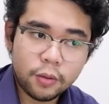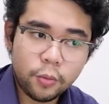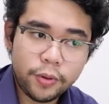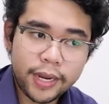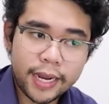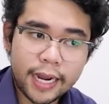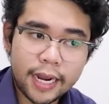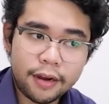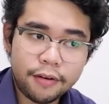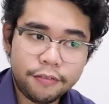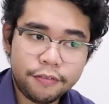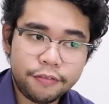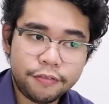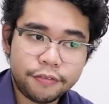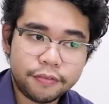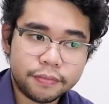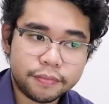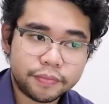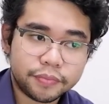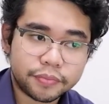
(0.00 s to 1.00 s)
We have
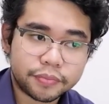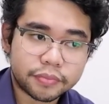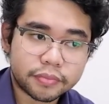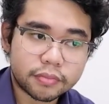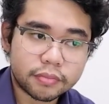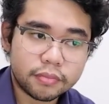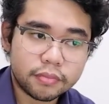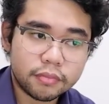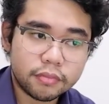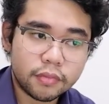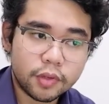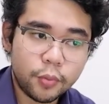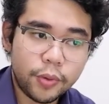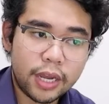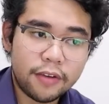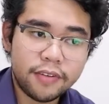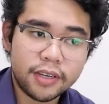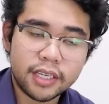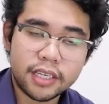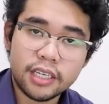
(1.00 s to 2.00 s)

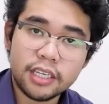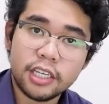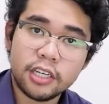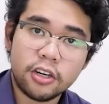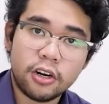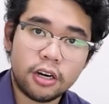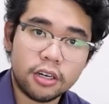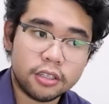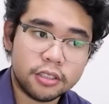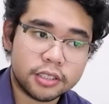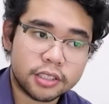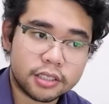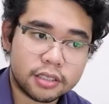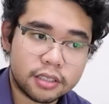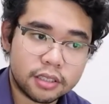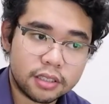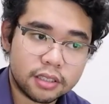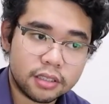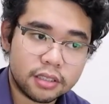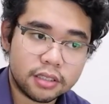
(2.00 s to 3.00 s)
a gig in August.
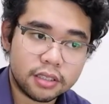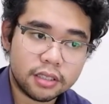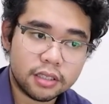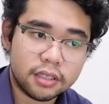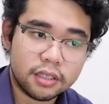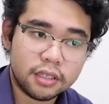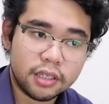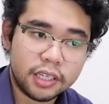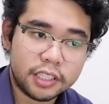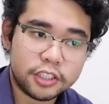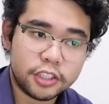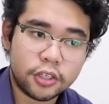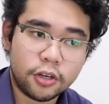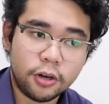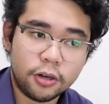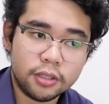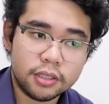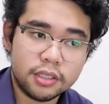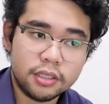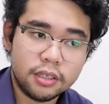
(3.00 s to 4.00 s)
It's
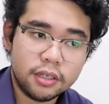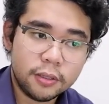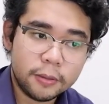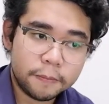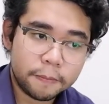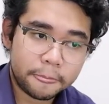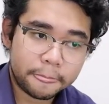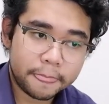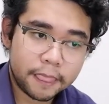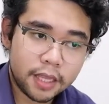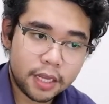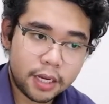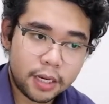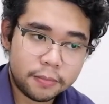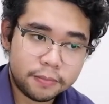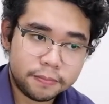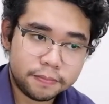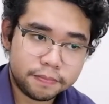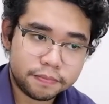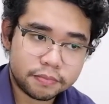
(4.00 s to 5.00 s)
called
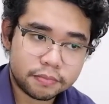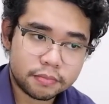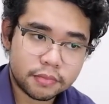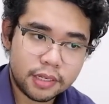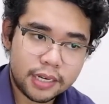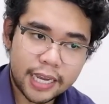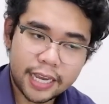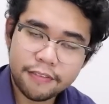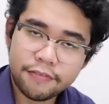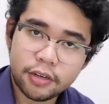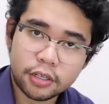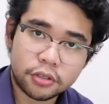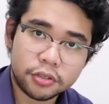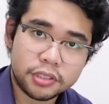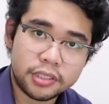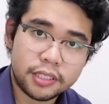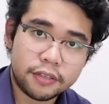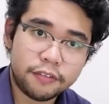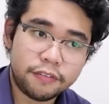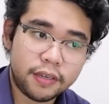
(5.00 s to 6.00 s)
Live
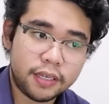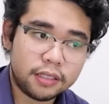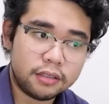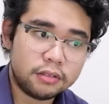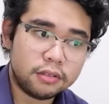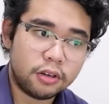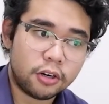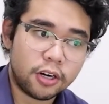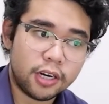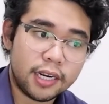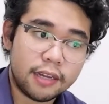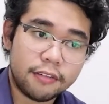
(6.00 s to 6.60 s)
Acoustic Feet or